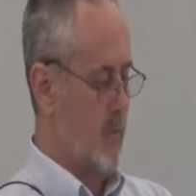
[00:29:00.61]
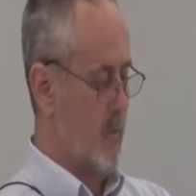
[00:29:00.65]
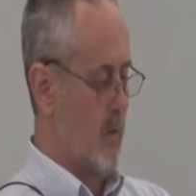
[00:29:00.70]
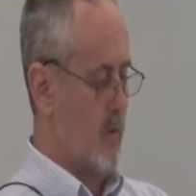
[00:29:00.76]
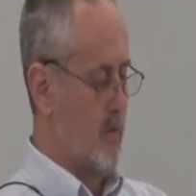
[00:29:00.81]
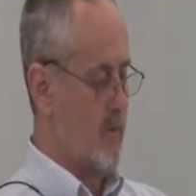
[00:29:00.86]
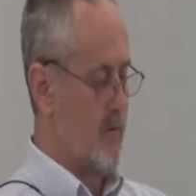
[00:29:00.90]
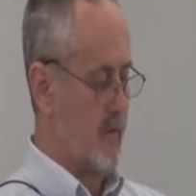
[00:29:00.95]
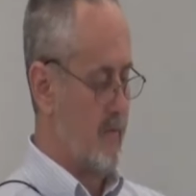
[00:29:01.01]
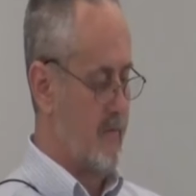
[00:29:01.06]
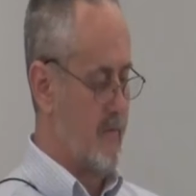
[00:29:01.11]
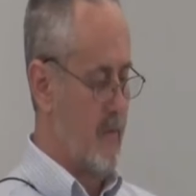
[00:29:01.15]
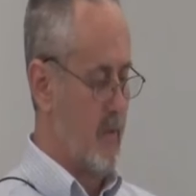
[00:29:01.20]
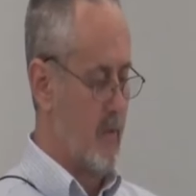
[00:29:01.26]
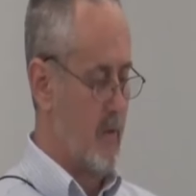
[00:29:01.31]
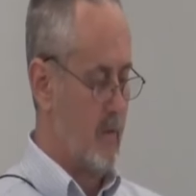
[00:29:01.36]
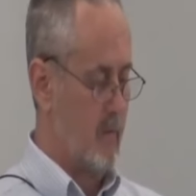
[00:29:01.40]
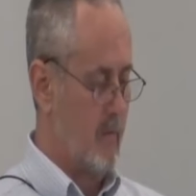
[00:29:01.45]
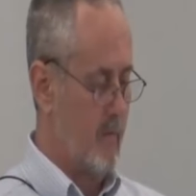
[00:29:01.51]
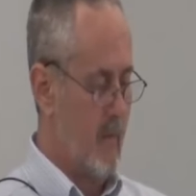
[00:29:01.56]
words of
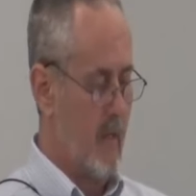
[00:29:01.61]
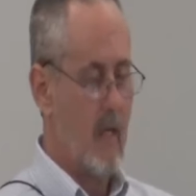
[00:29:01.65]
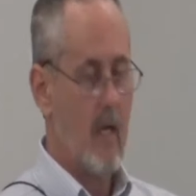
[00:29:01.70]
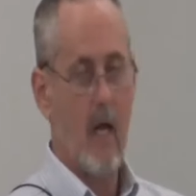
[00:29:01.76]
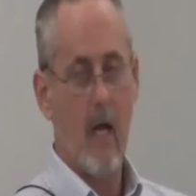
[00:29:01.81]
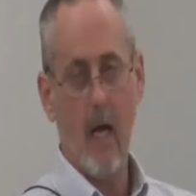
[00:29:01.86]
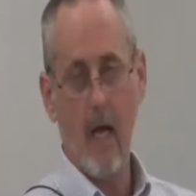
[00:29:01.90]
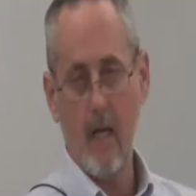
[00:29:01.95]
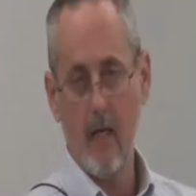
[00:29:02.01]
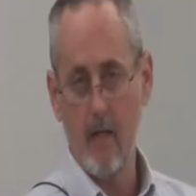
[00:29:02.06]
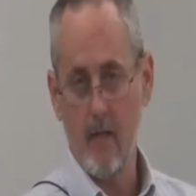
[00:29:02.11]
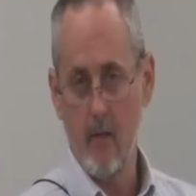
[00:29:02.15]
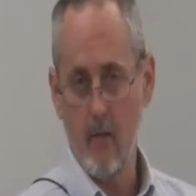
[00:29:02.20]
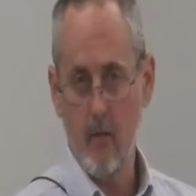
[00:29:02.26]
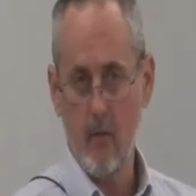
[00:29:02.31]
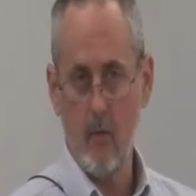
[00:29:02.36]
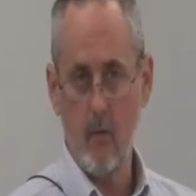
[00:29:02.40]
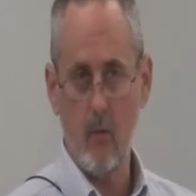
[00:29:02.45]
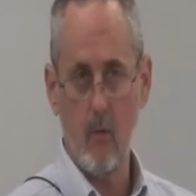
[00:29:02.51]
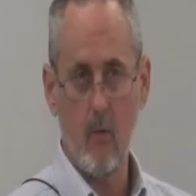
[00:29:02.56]
doom I
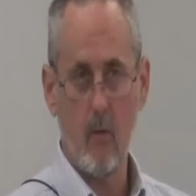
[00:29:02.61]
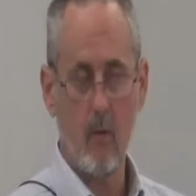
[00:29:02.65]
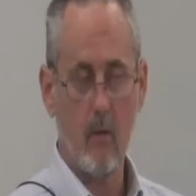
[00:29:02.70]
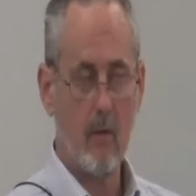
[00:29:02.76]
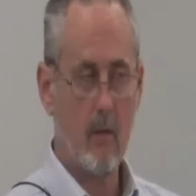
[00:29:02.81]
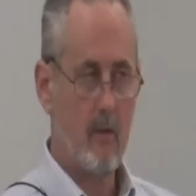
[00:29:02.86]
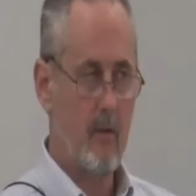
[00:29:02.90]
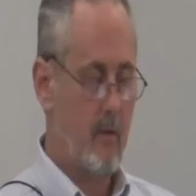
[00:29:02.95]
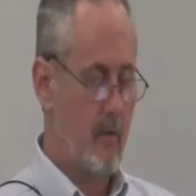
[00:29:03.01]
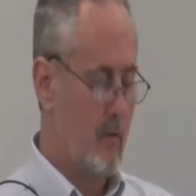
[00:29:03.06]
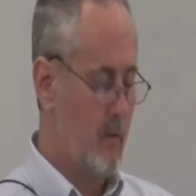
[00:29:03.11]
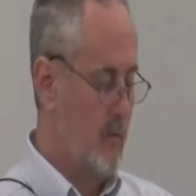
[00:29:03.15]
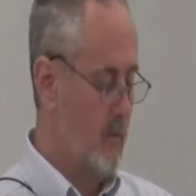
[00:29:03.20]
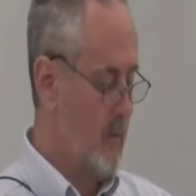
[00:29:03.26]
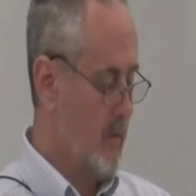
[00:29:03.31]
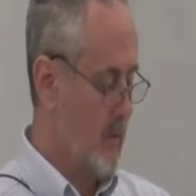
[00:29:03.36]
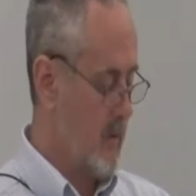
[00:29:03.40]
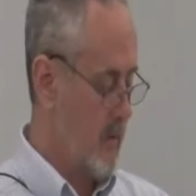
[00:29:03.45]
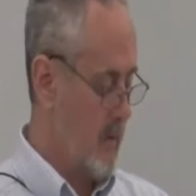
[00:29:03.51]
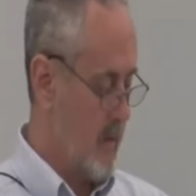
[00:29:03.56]
knew
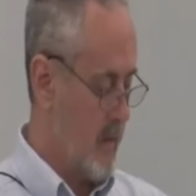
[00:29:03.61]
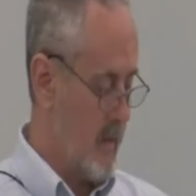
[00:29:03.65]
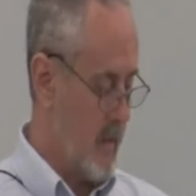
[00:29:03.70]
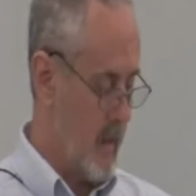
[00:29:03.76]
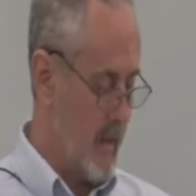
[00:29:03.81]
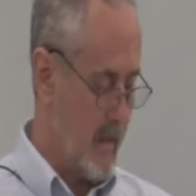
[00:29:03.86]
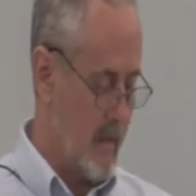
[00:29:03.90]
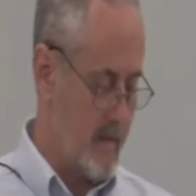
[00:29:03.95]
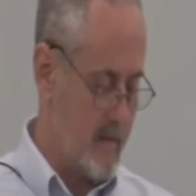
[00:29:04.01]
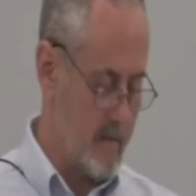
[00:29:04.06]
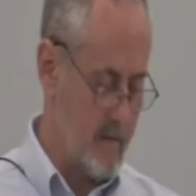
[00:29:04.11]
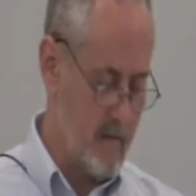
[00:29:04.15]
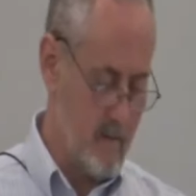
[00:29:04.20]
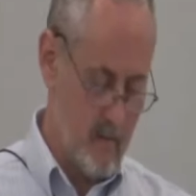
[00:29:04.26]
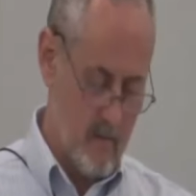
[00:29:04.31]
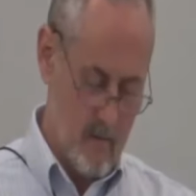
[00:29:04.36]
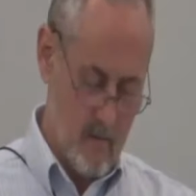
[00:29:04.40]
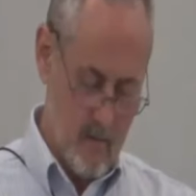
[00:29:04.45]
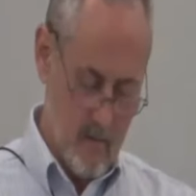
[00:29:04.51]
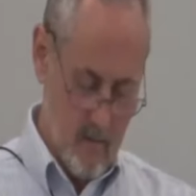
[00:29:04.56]
you not.
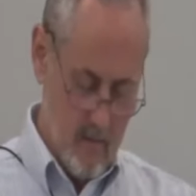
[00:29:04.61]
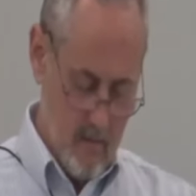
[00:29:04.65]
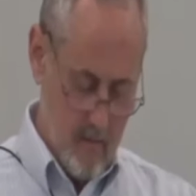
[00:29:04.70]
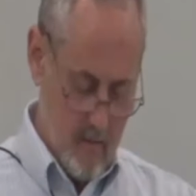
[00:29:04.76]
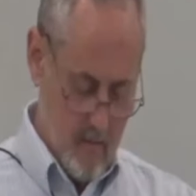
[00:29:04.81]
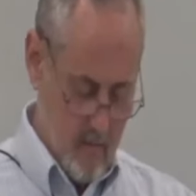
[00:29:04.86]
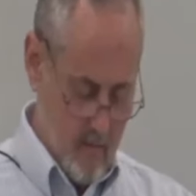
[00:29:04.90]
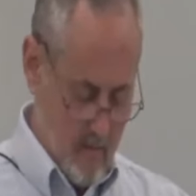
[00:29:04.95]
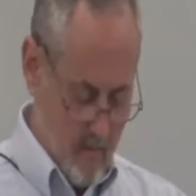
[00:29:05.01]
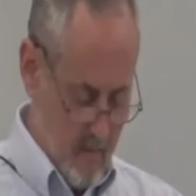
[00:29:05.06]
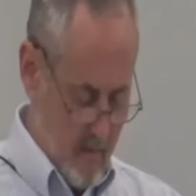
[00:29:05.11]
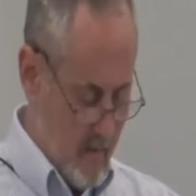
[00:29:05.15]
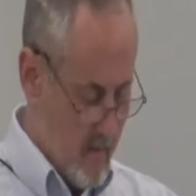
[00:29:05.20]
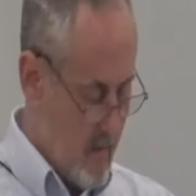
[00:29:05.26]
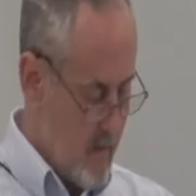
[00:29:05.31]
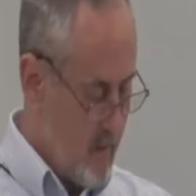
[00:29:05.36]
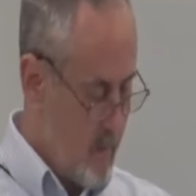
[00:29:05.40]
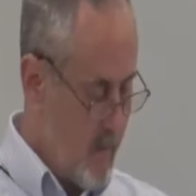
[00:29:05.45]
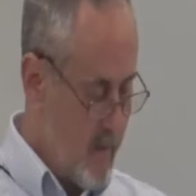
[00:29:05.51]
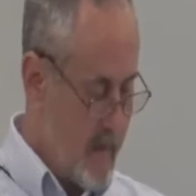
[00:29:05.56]

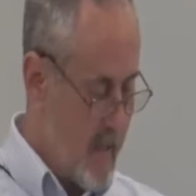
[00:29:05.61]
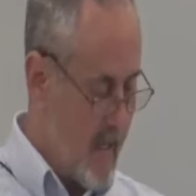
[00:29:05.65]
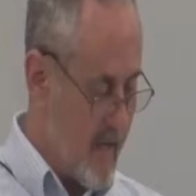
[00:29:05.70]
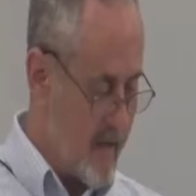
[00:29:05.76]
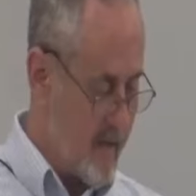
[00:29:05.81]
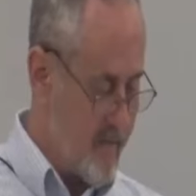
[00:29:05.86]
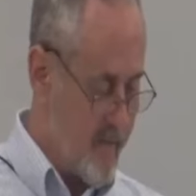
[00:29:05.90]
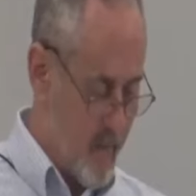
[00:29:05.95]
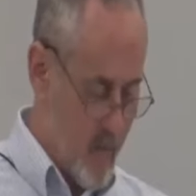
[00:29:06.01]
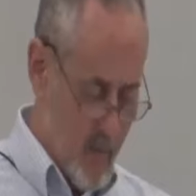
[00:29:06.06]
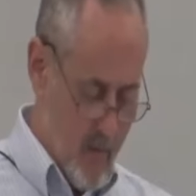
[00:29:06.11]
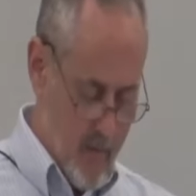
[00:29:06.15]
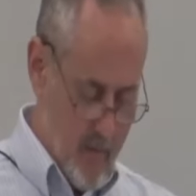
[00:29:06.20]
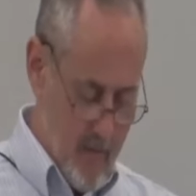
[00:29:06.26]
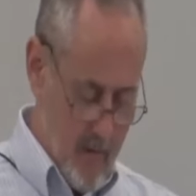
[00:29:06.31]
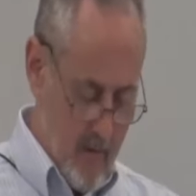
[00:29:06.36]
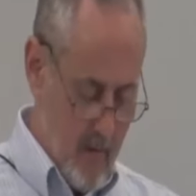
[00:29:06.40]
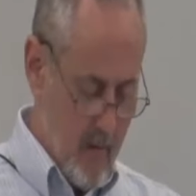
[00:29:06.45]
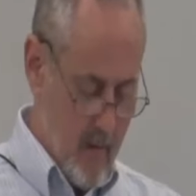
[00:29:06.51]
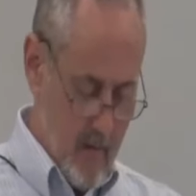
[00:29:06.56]
We can't
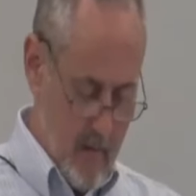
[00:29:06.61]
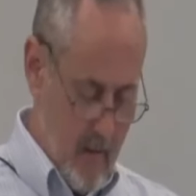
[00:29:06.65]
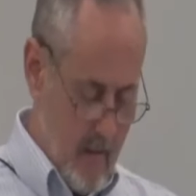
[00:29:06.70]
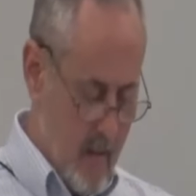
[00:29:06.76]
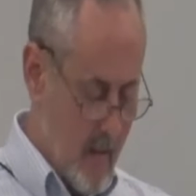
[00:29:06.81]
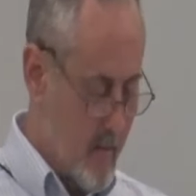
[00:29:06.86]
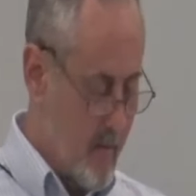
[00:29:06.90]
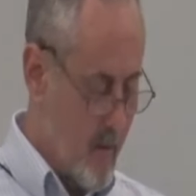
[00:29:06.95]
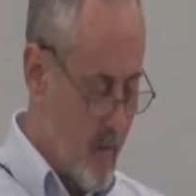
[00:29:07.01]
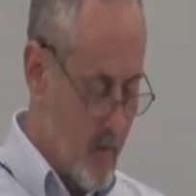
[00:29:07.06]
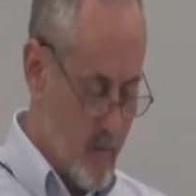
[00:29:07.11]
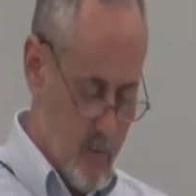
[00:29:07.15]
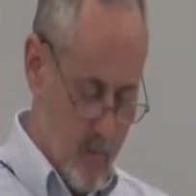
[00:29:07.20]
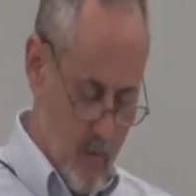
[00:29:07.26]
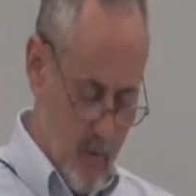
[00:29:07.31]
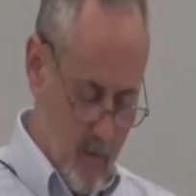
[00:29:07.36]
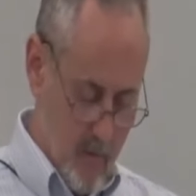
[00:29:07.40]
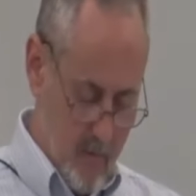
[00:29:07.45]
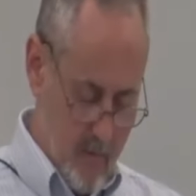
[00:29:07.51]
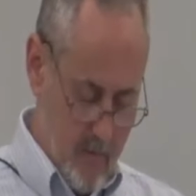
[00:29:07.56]
afford to hear those
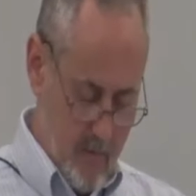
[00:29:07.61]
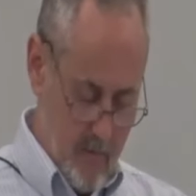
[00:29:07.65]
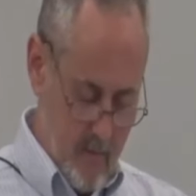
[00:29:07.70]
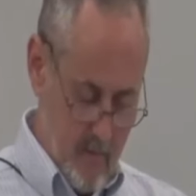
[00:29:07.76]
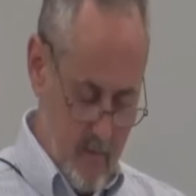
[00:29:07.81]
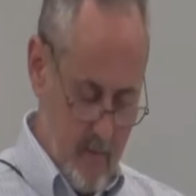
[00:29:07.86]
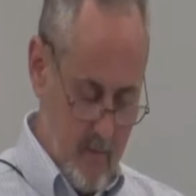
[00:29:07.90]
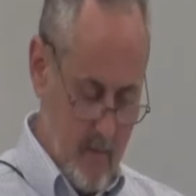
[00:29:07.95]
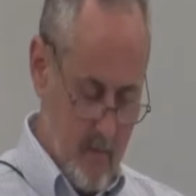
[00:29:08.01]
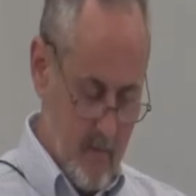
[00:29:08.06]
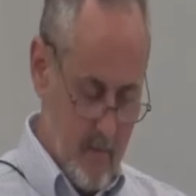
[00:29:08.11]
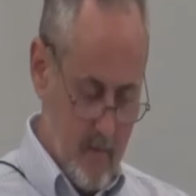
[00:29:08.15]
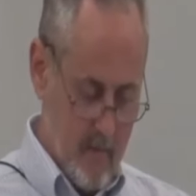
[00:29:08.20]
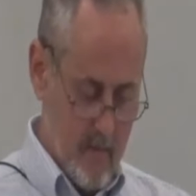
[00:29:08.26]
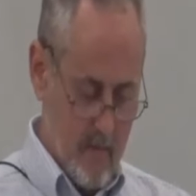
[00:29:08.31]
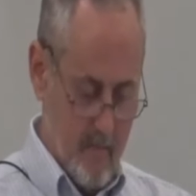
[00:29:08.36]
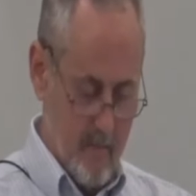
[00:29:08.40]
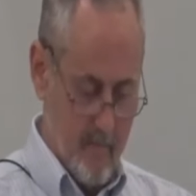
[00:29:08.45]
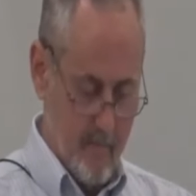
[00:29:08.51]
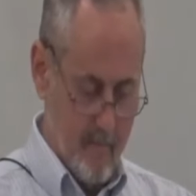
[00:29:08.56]
words.
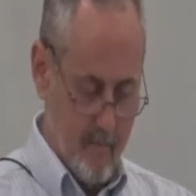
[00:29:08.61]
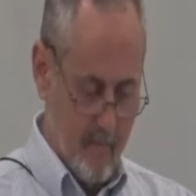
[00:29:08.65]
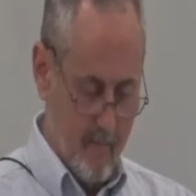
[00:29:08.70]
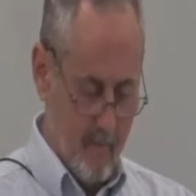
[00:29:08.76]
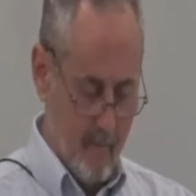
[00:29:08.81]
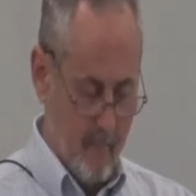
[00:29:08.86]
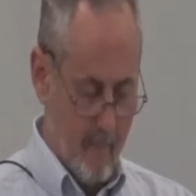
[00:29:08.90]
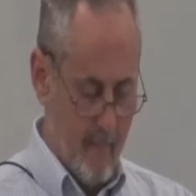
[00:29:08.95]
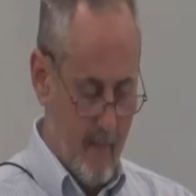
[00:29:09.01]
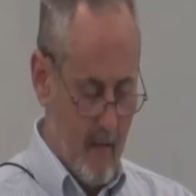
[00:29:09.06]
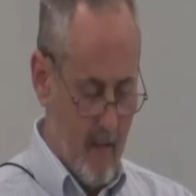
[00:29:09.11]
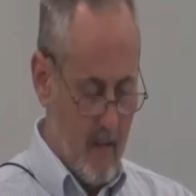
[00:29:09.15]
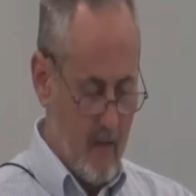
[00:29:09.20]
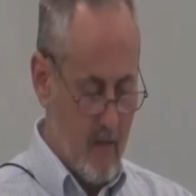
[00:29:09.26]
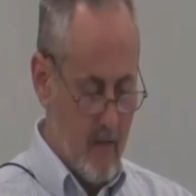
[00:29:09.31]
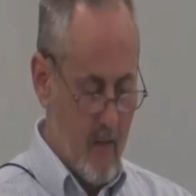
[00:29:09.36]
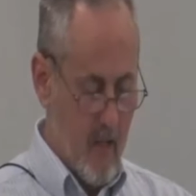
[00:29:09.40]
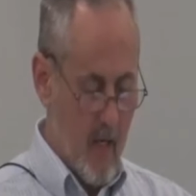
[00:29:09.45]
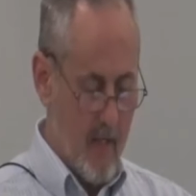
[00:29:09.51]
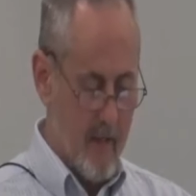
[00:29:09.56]

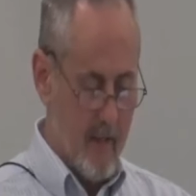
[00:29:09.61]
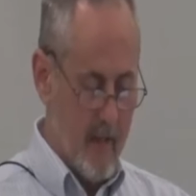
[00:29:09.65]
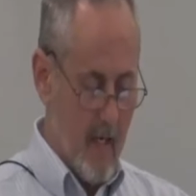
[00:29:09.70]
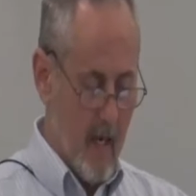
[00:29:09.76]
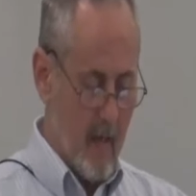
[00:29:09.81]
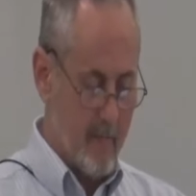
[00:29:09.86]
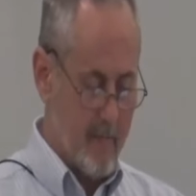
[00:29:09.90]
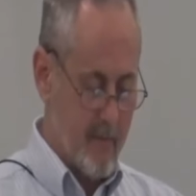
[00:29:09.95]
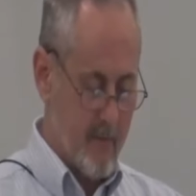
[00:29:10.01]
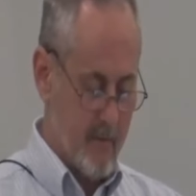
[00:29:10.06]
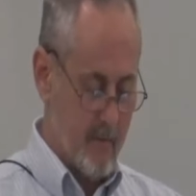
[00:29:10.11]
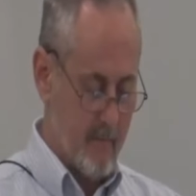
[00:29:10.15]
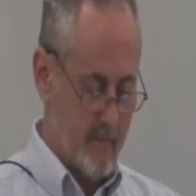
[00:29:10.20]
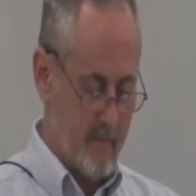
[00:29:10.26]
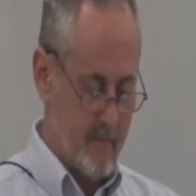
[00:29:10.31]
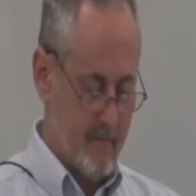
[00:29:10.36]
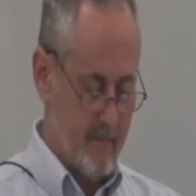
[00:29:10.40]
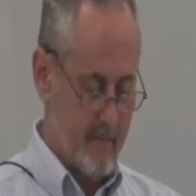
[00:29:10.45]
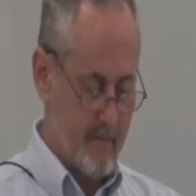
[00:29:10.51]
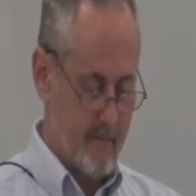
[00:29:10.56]
It's not an option.